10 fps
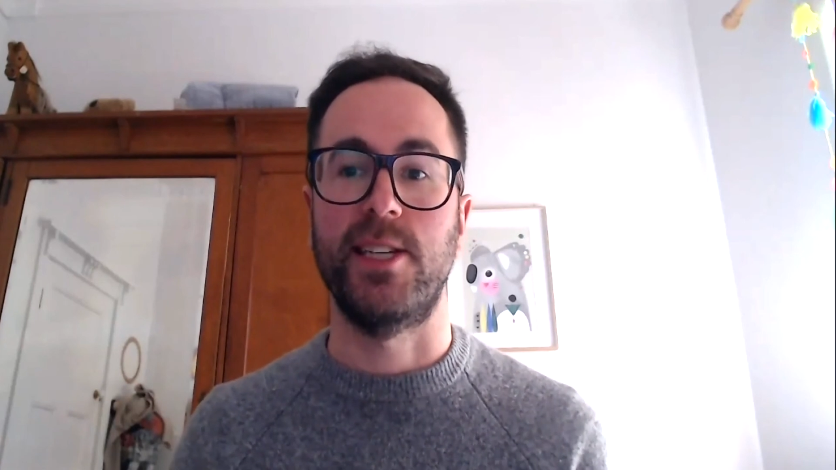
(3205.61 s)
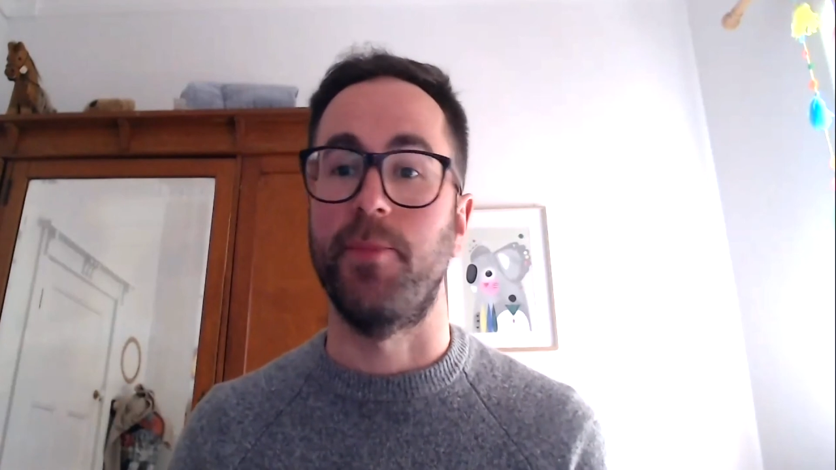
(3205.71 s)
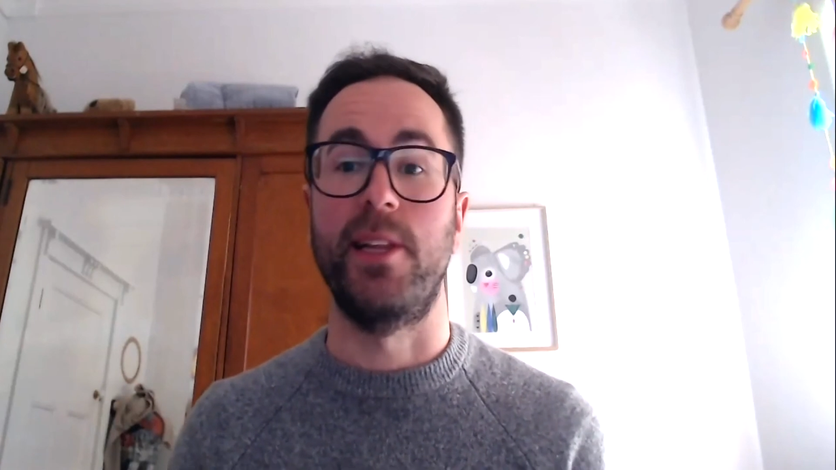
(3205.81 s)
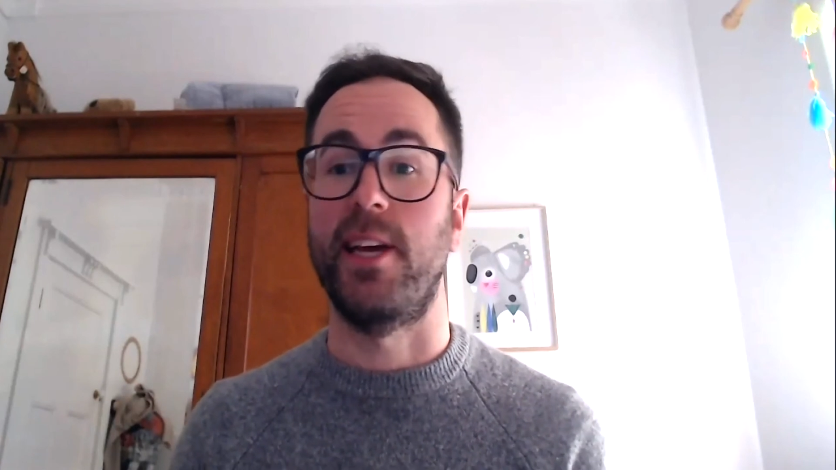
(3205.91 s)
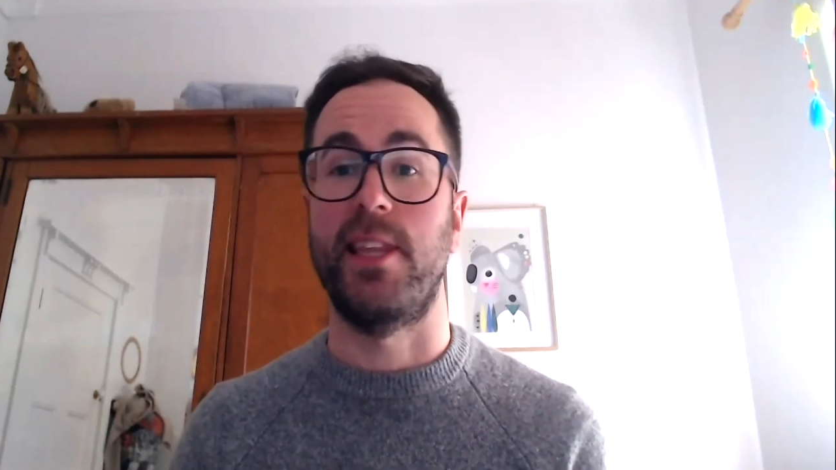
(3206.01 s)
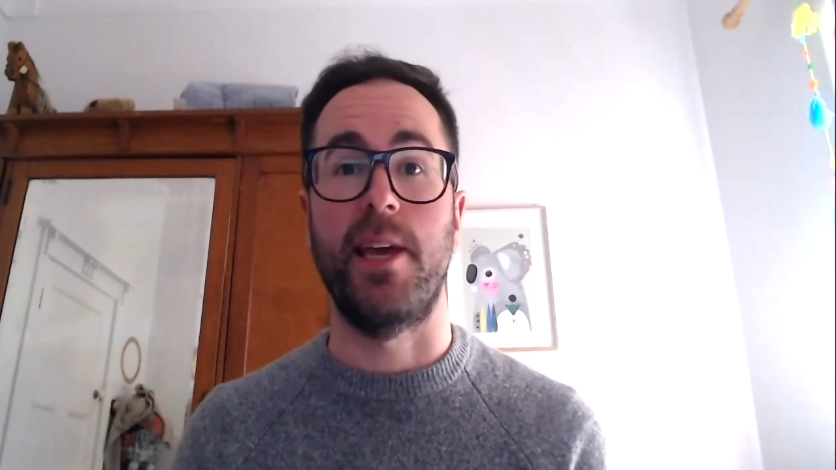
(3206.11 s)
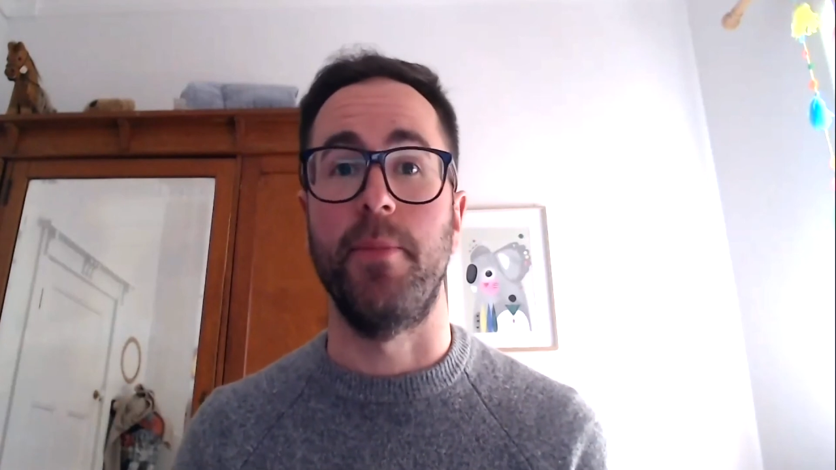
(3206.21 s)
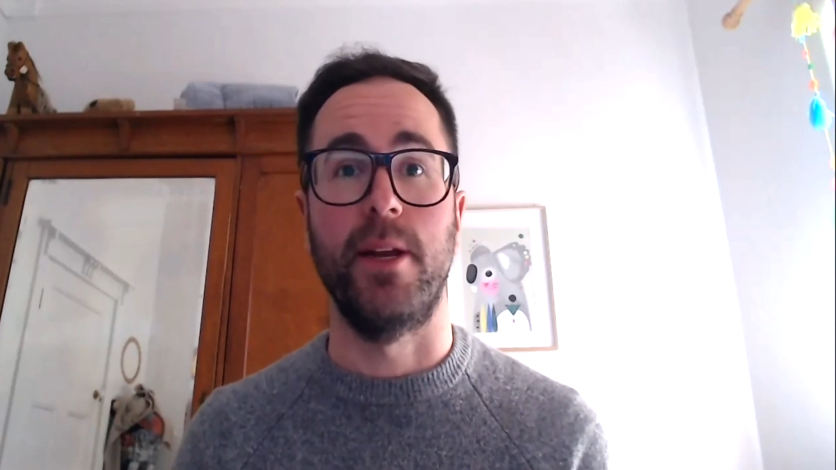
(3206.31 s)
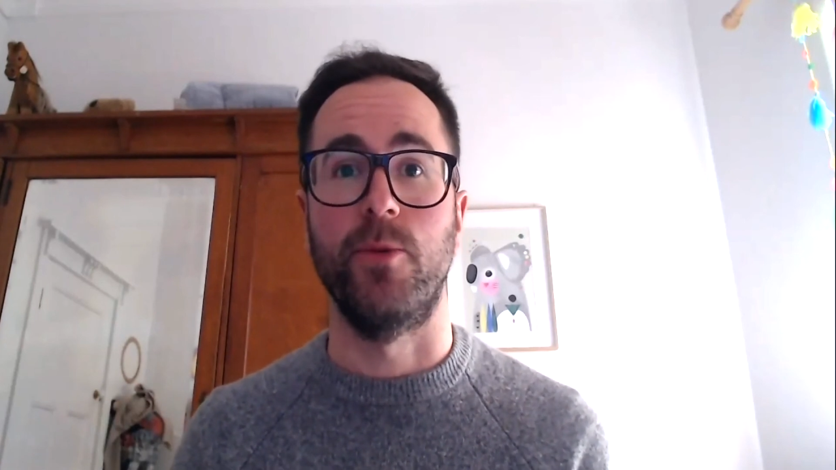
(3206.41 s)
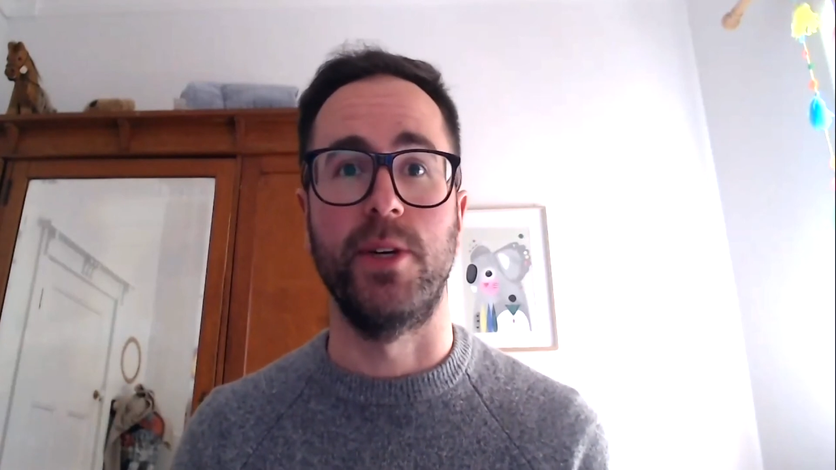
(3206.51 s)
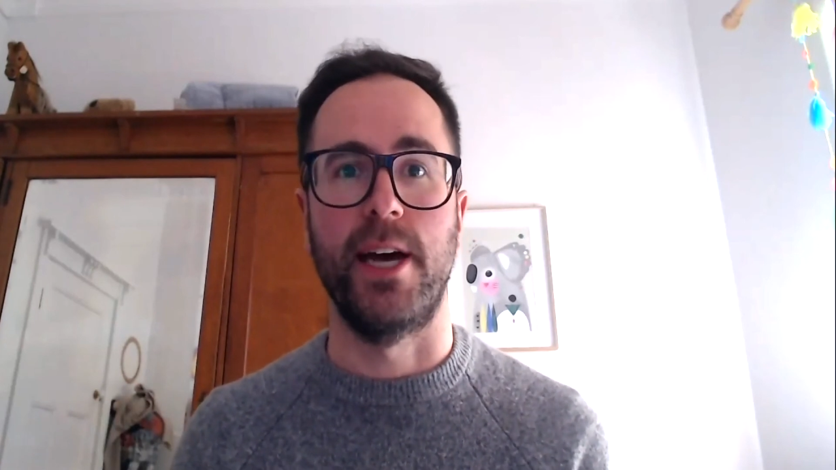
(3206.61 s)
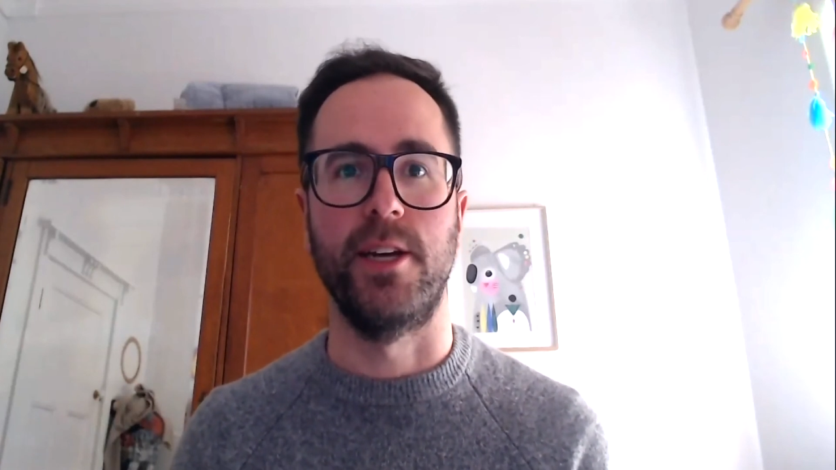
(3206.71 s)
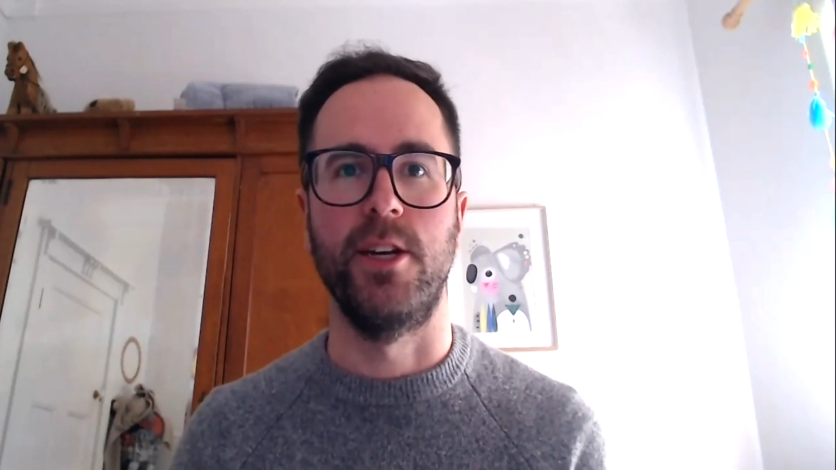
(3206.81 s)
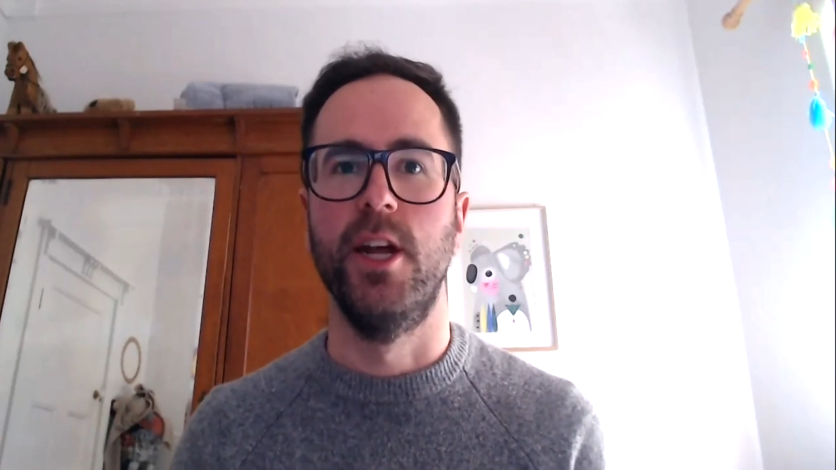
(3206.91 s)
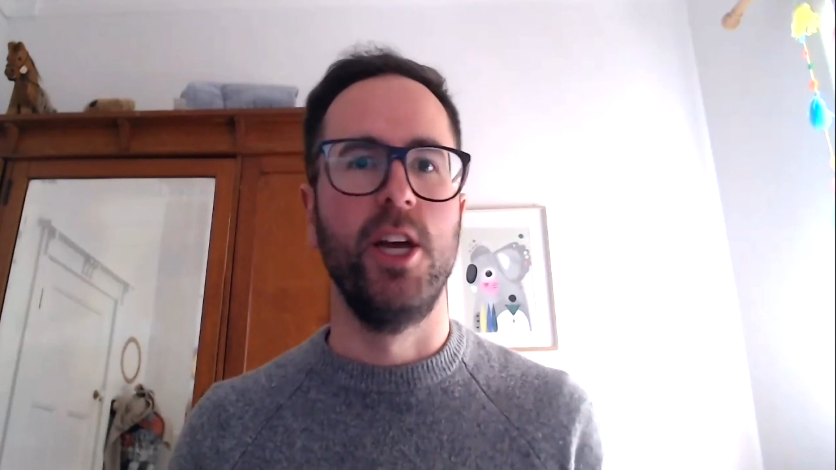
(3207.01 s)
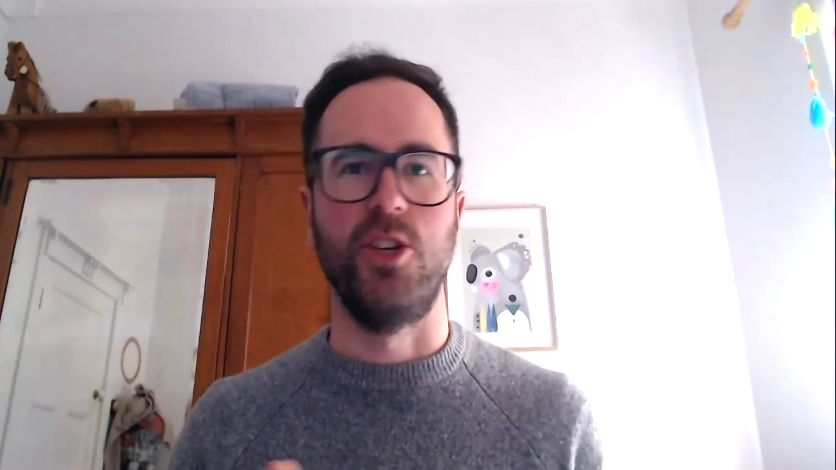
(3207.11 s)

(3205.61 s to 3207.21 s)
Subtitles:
something like the NBN redundant.